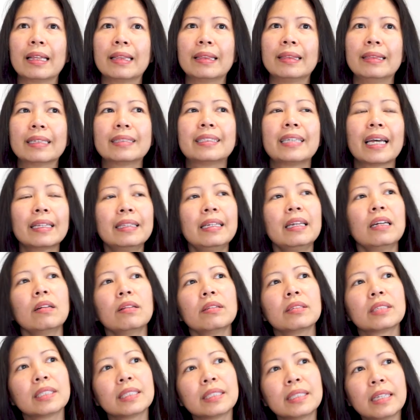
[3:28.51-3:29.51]
the technical
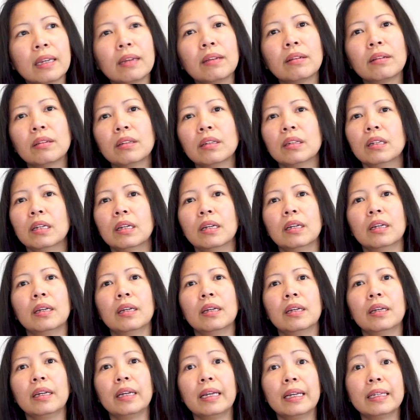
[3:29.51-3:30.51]
skill
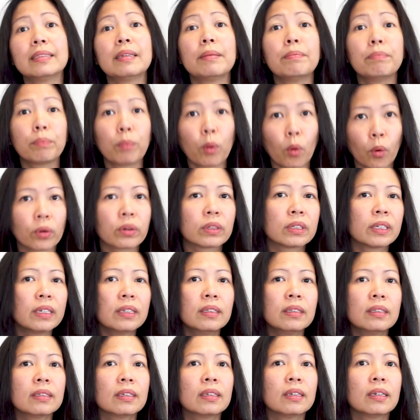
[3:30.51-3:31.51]
is
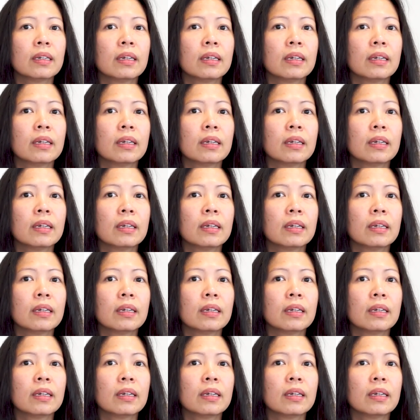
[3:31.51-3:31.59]
important,